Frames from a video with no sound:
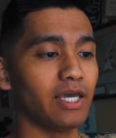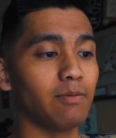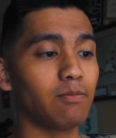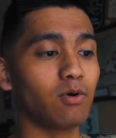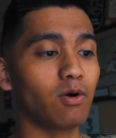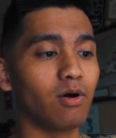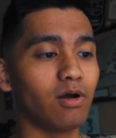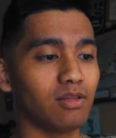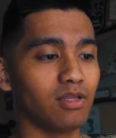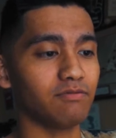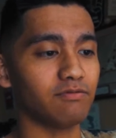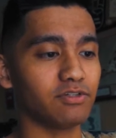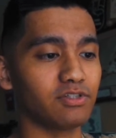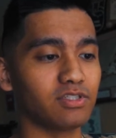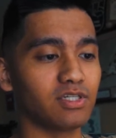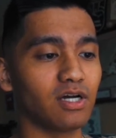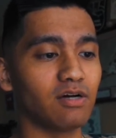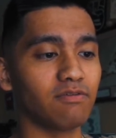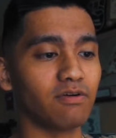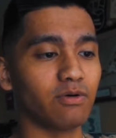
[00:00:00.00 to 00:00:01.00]
Hey, bro, I love your
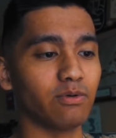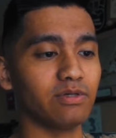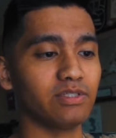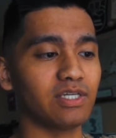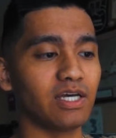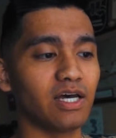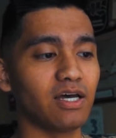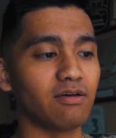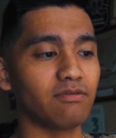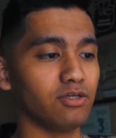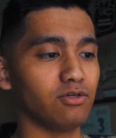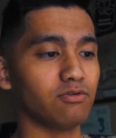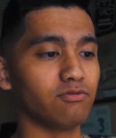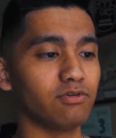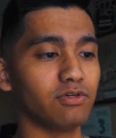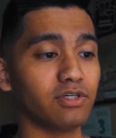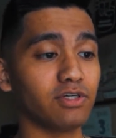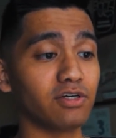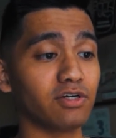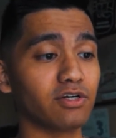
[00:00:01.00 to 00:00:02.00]
stuff. Always have. You
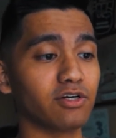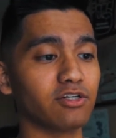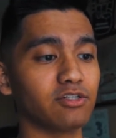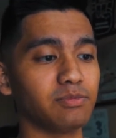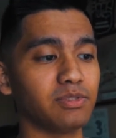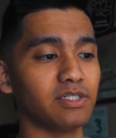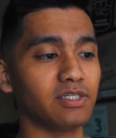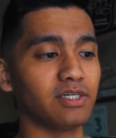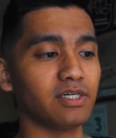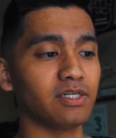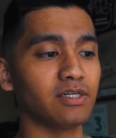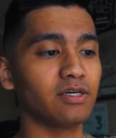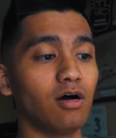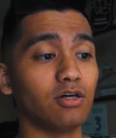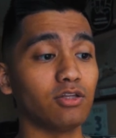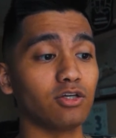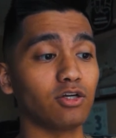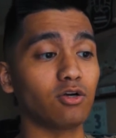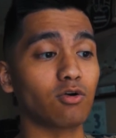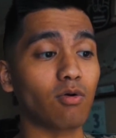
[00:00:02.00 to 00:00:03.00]
really encourage me to get
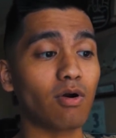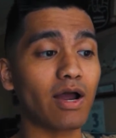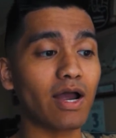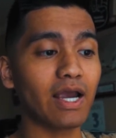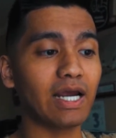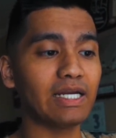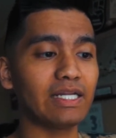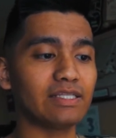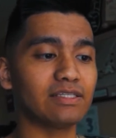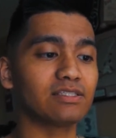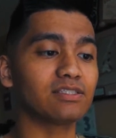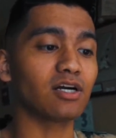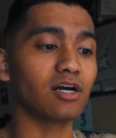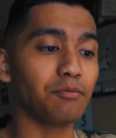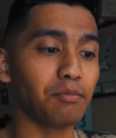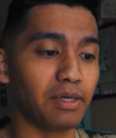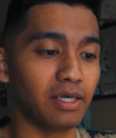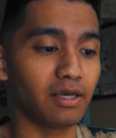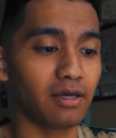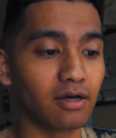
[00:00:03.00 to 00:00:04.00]
on the grind and
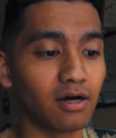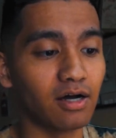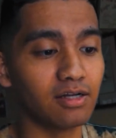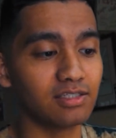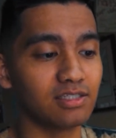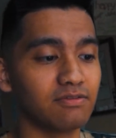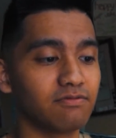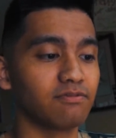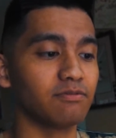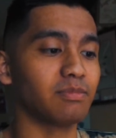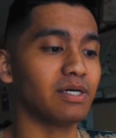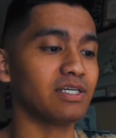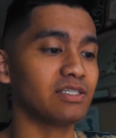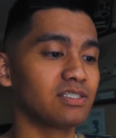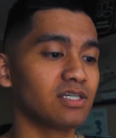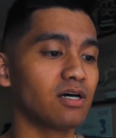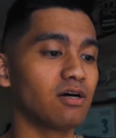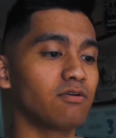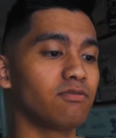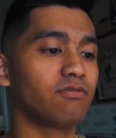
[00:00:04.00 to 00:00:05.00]
start making content for
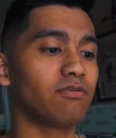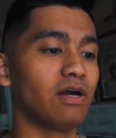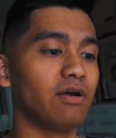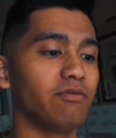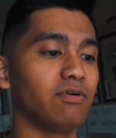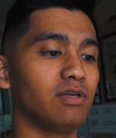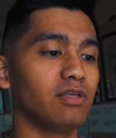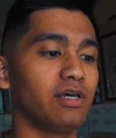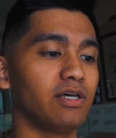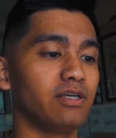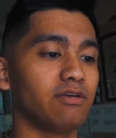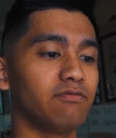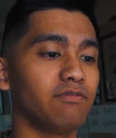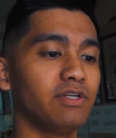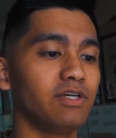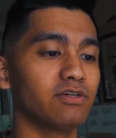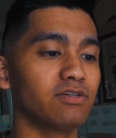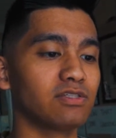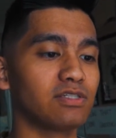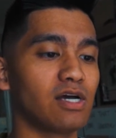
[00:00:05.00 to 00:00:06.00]
myself. I really like your
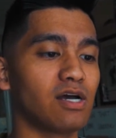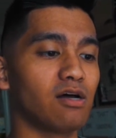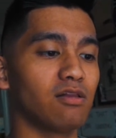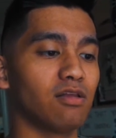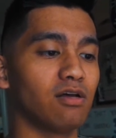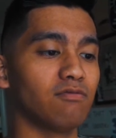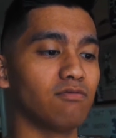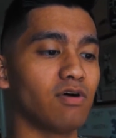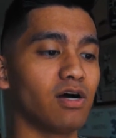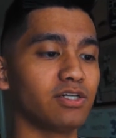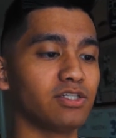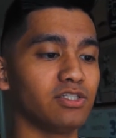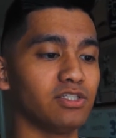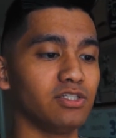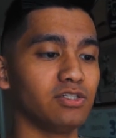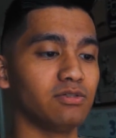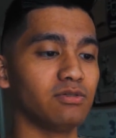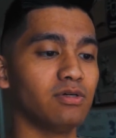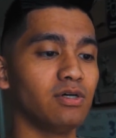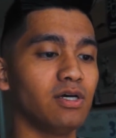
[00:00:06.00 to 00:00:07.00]
video style. Love watching
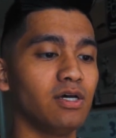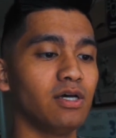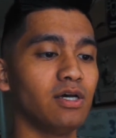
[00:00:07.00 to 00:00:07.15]
you.